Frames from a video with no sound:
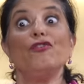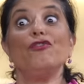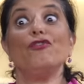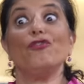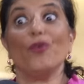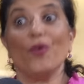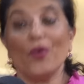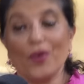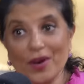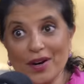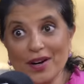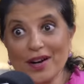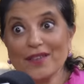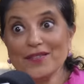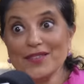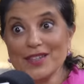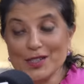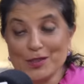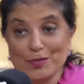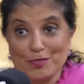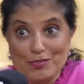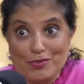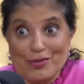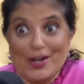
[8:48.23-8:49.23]
4 of
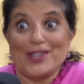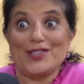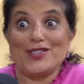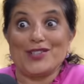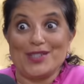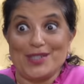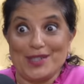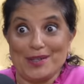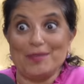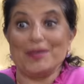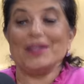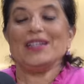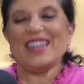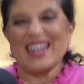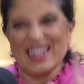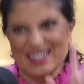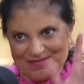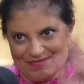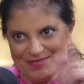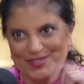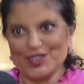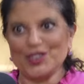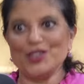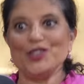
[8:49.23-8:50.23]
these precious,
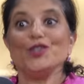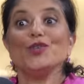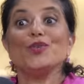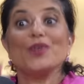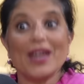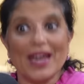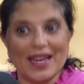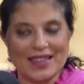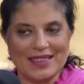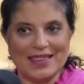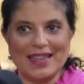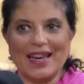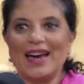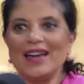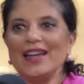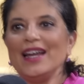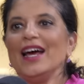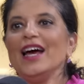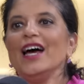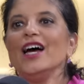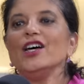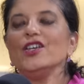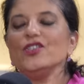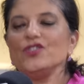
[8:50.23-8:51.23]
so you get that.
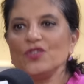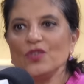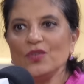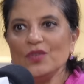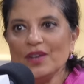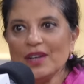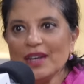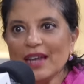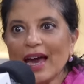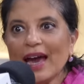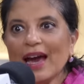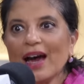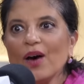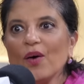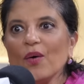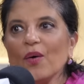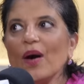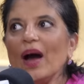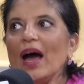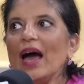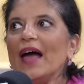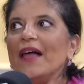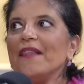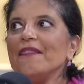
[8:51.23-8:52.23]
Yes. So
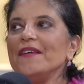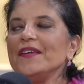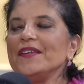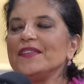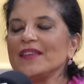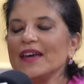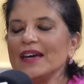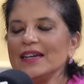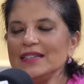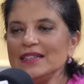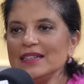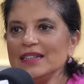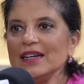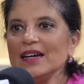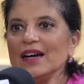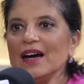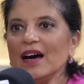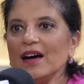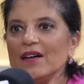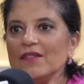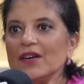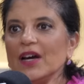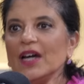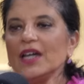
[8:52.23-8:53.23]
now this idea
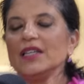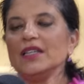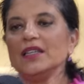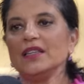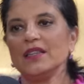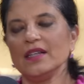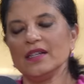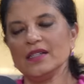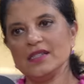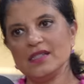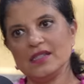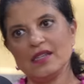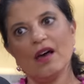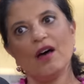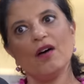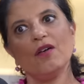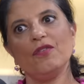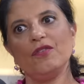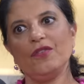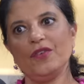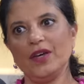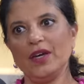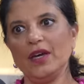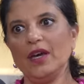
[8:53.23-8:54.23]
of the
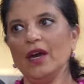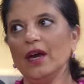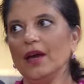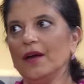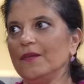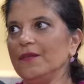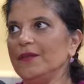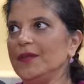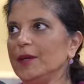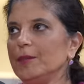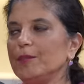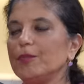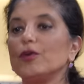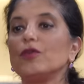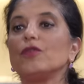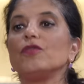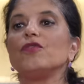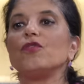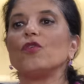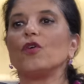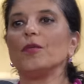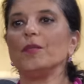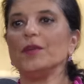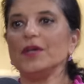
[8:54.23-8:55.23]
selfie, the
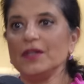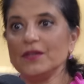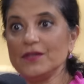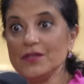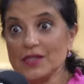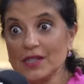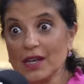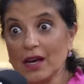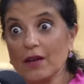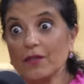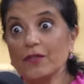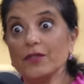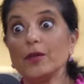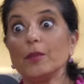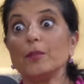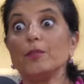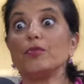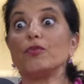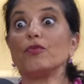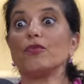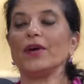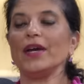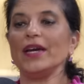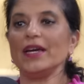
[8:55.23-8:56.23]
performative self, the
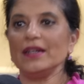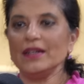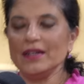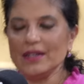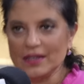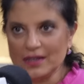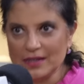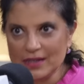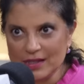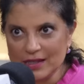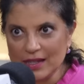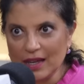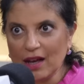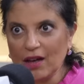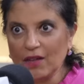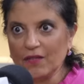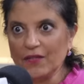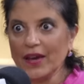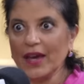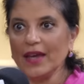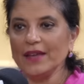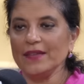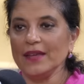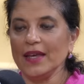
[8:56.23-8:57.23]
branded self,
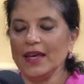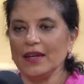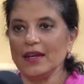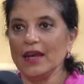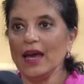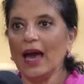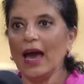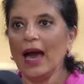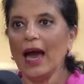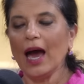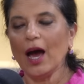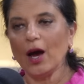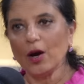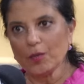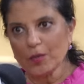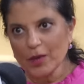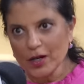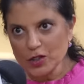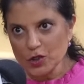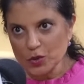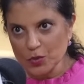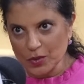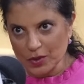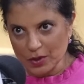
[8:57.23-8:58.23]
and then how
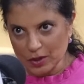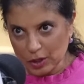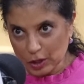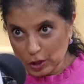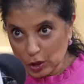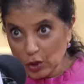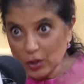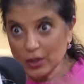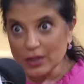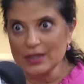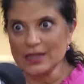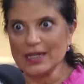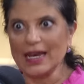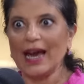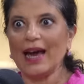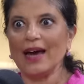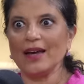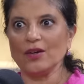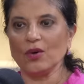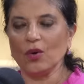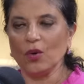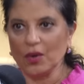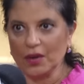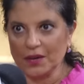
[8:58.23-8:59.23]
much we're looked at
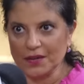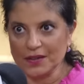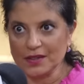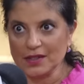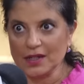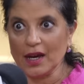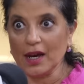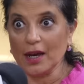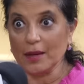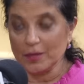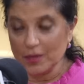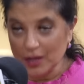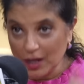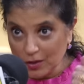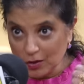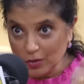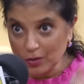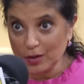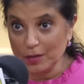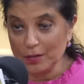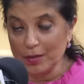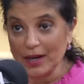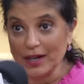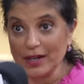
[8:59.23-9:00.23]
all the time, not
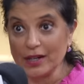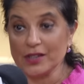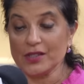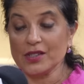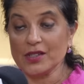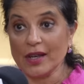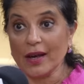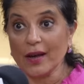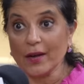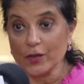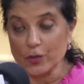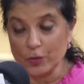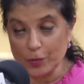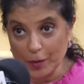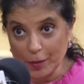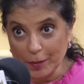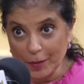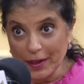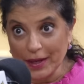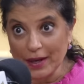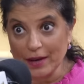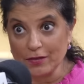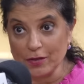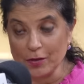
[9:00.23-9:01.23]
only by ourselves, but
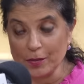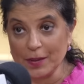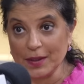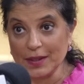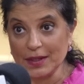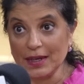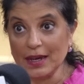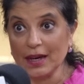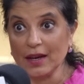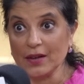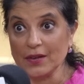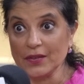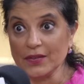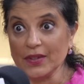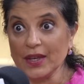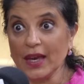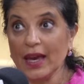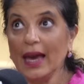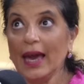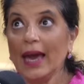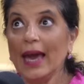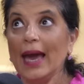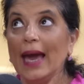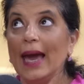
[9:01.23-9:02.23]
by everybody else,
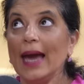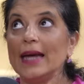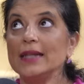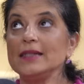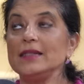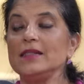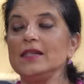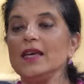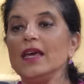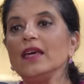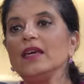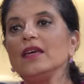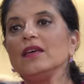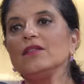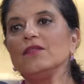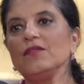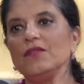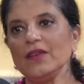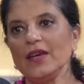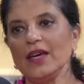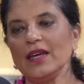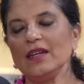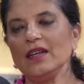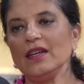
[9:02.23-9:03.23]
has taken
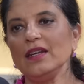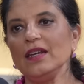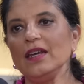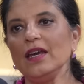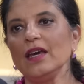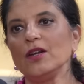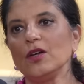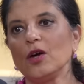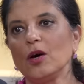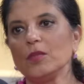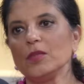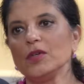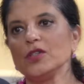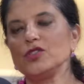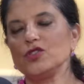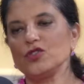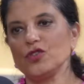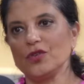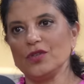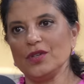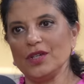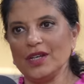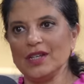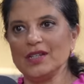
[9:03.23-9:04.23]
vanity and almost
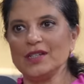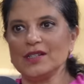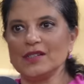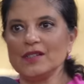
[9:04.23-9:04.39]
turned it into